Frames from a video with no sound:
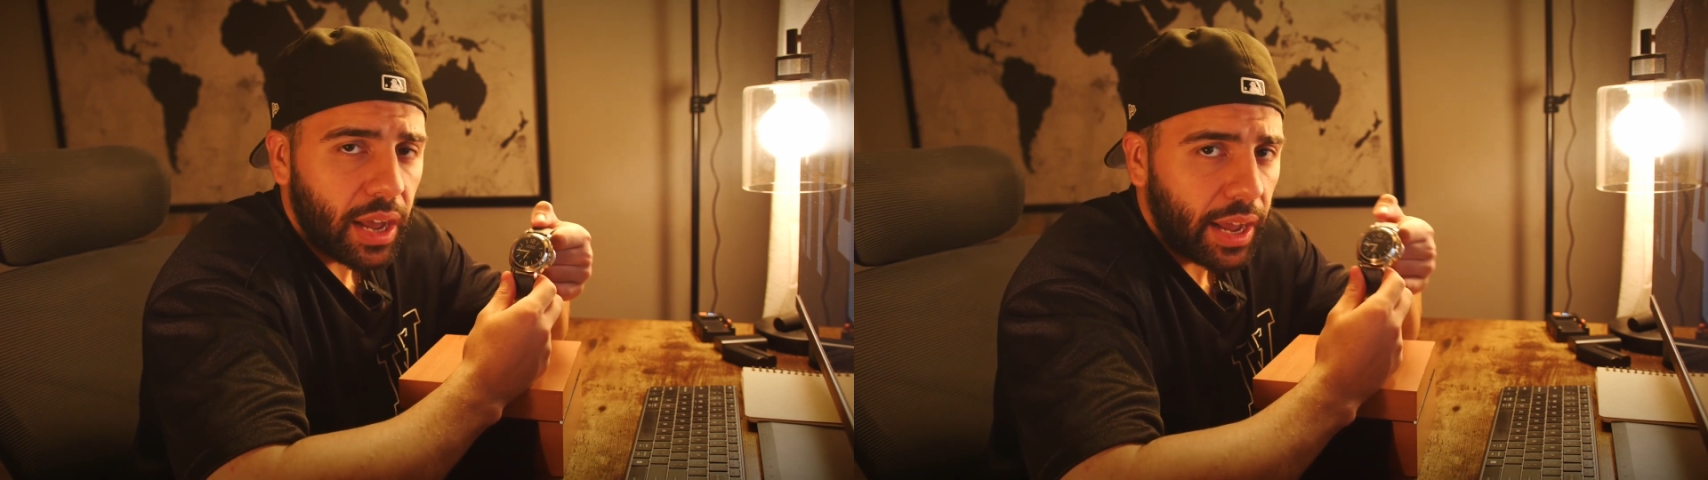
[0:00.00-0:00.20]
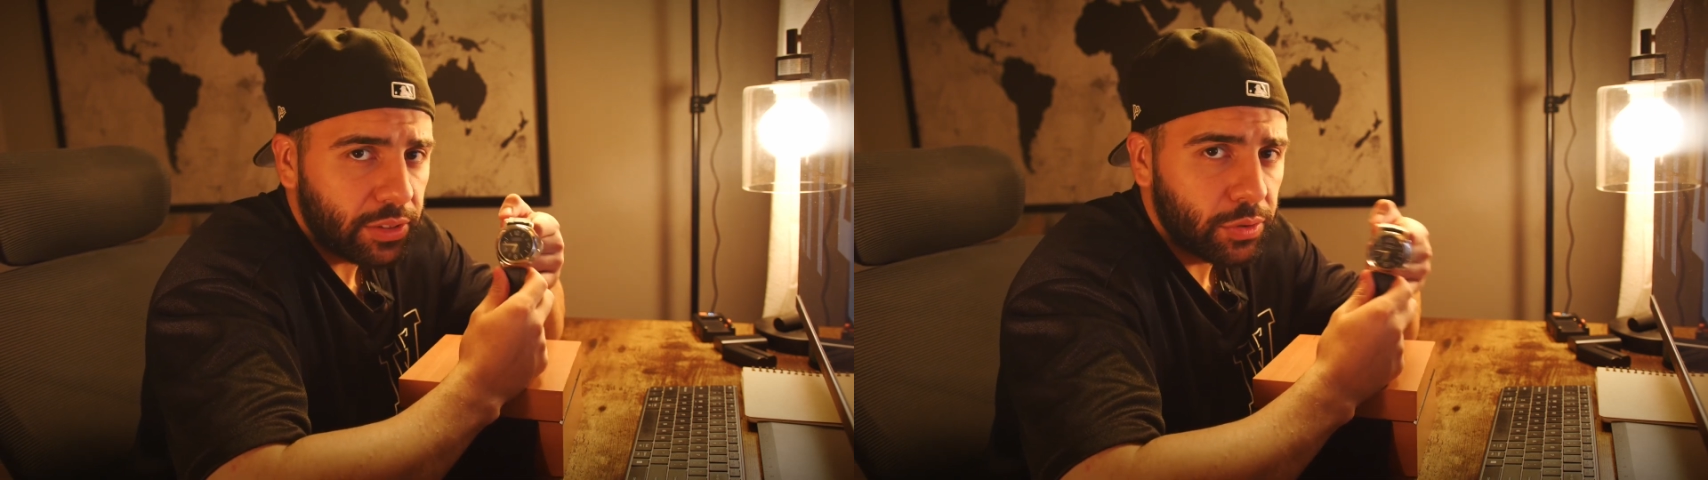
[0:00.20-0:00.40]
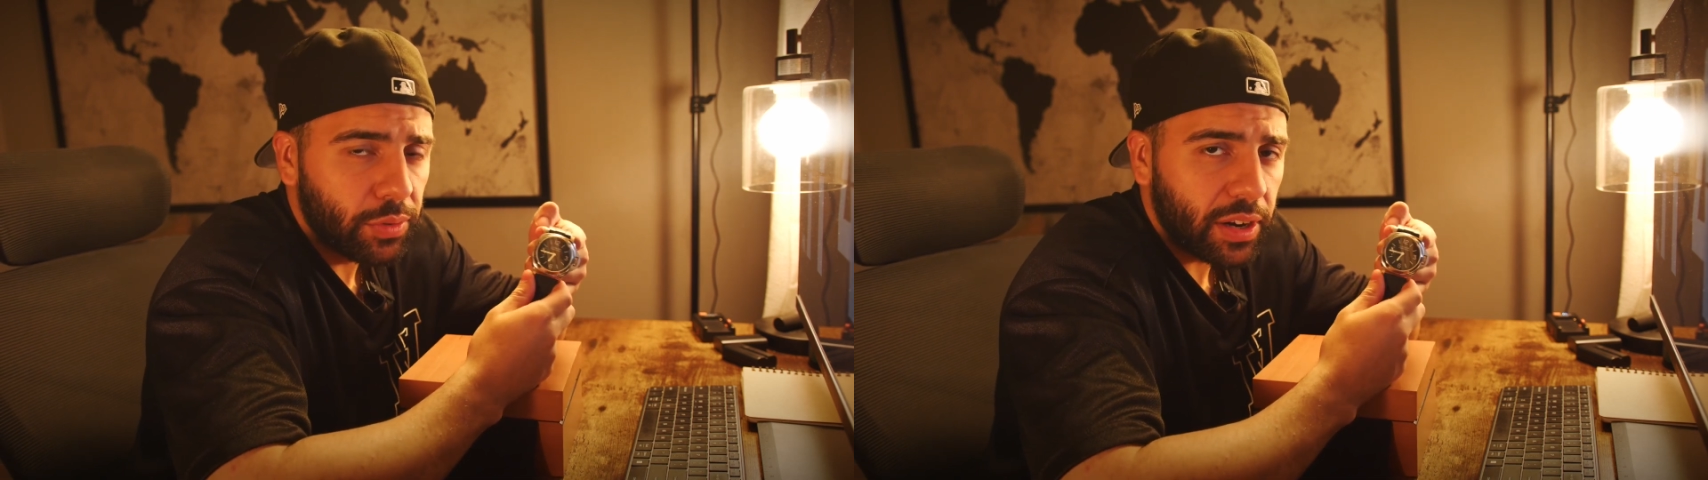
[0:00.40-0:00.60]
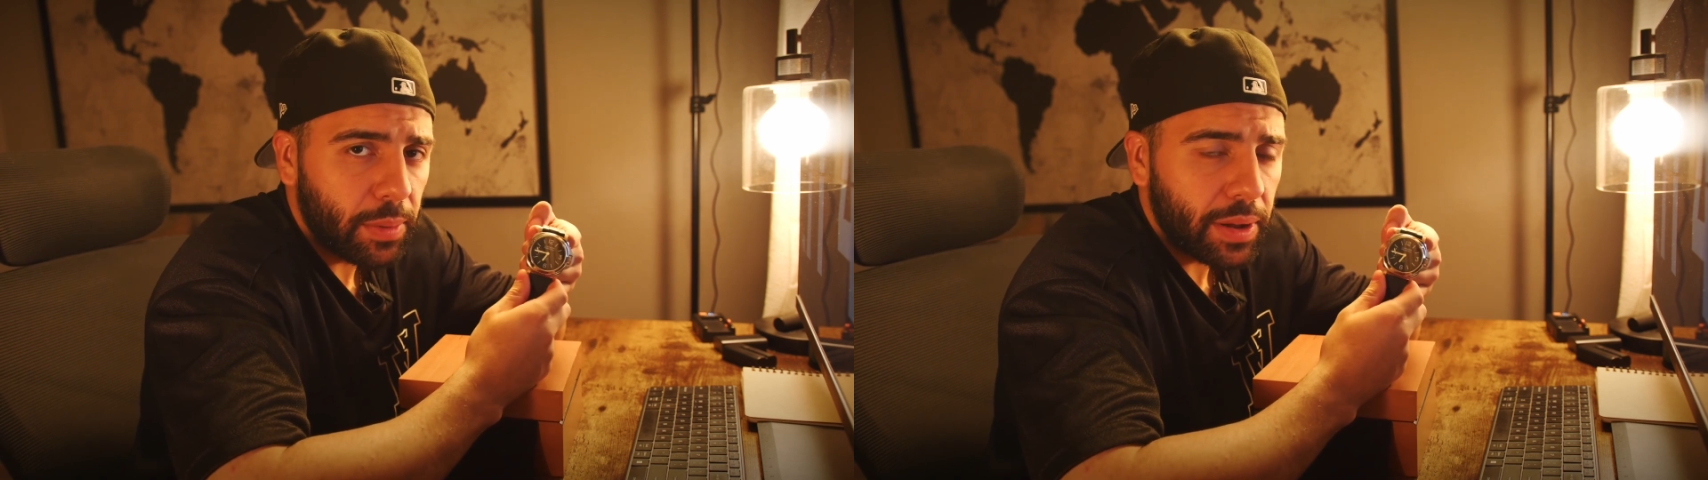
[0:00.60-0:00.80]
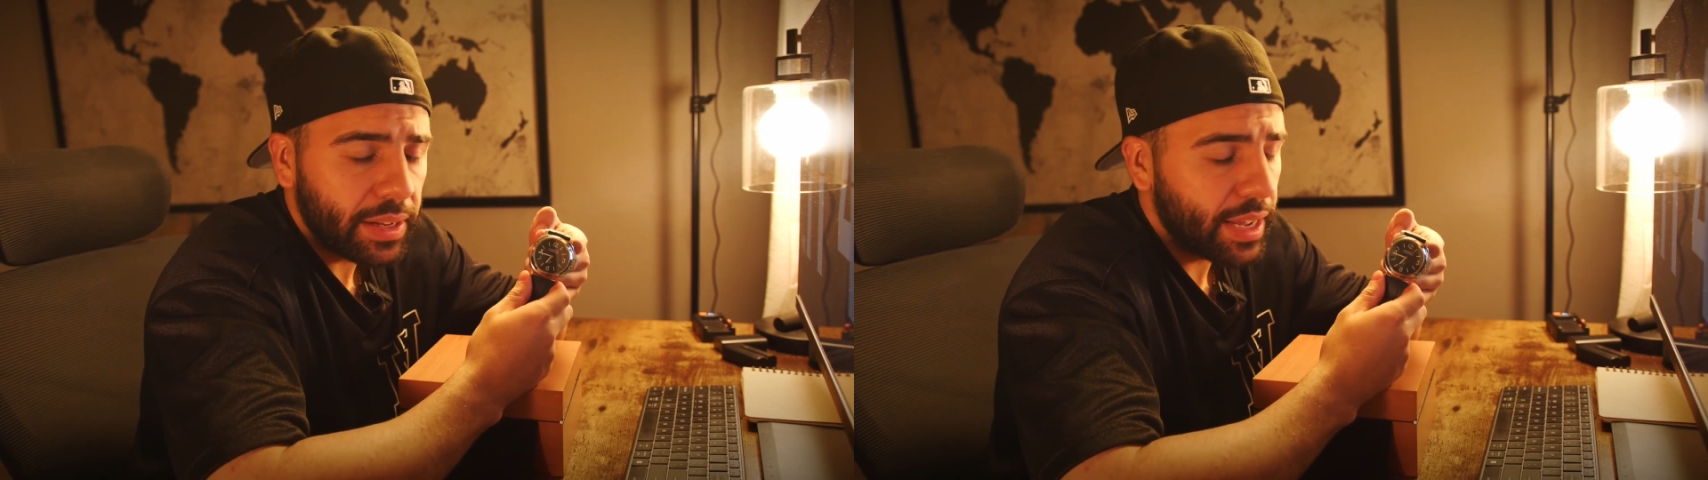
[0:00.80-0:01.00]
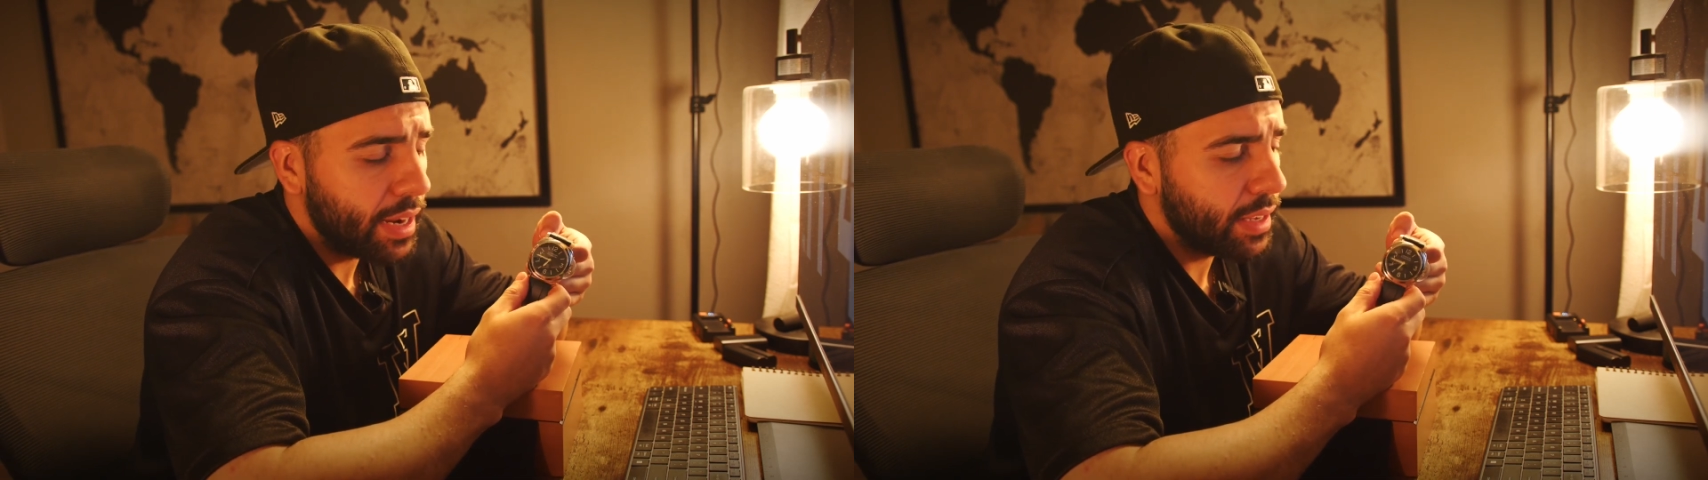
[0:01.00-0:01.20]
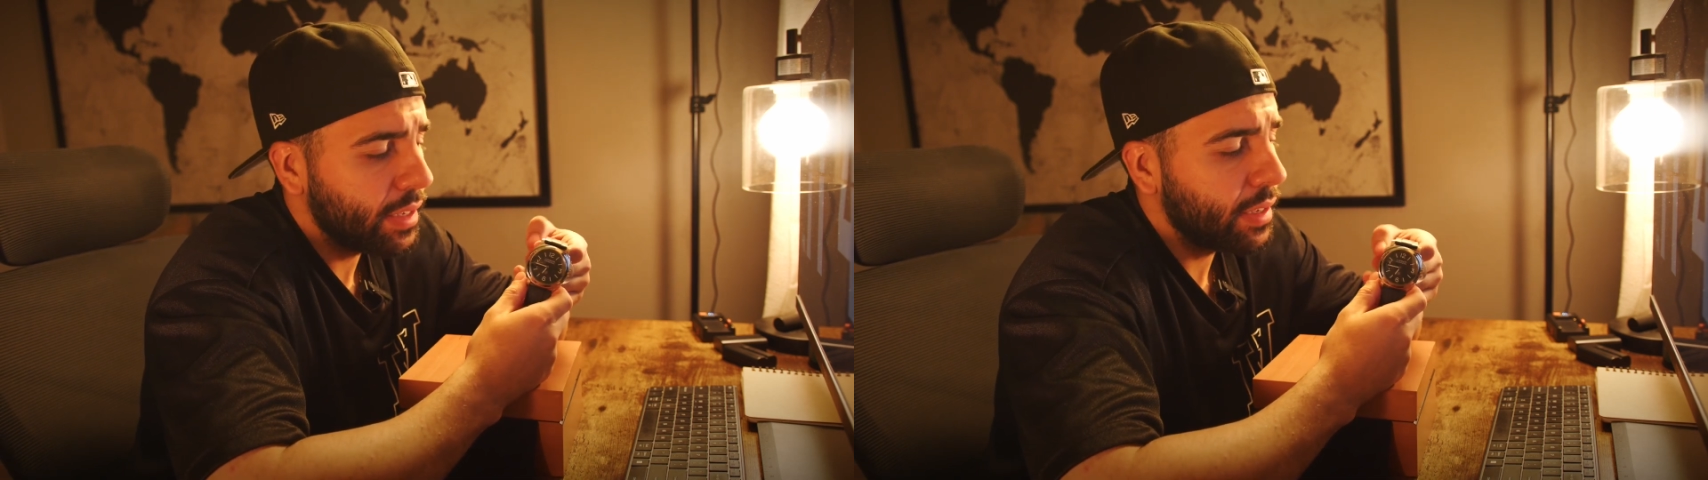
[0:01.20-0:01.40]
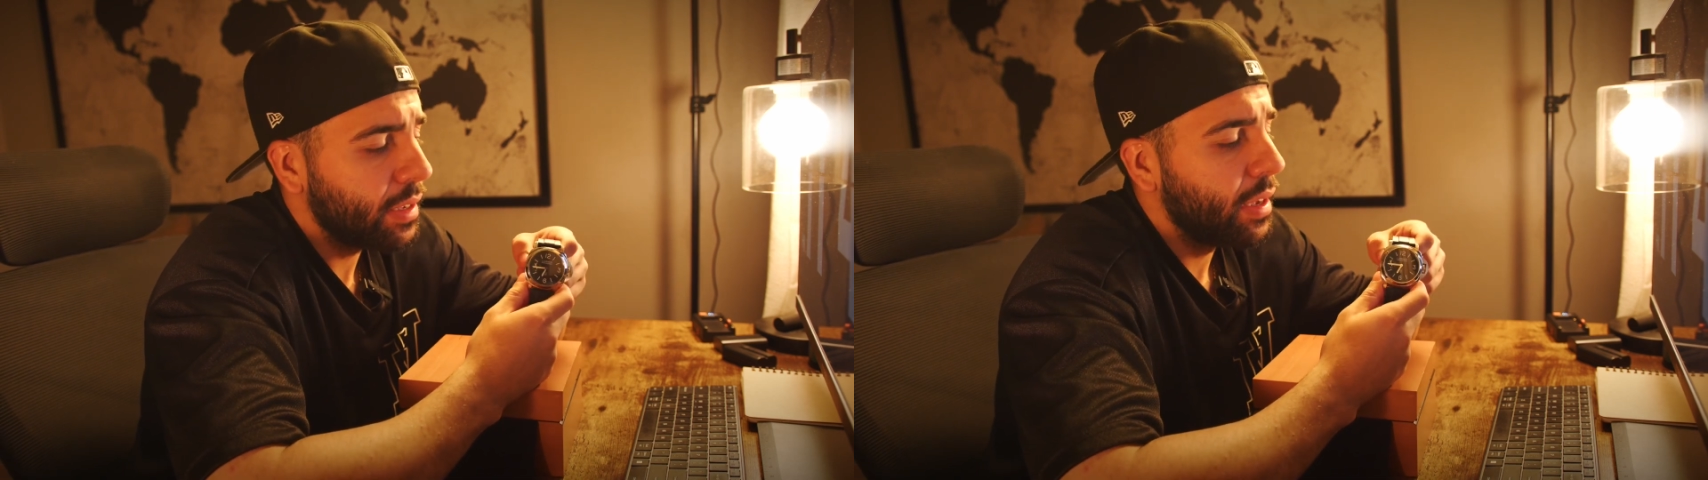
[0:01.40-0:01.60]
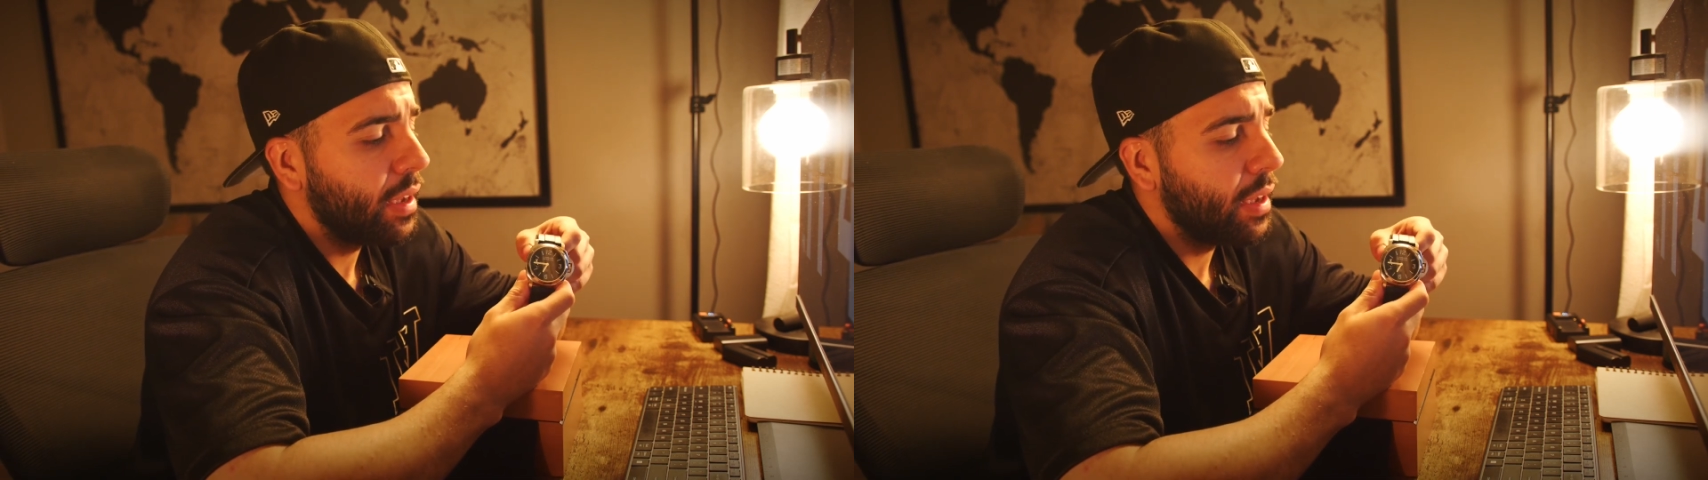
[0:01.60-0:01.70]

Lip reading: I do recommend getting it.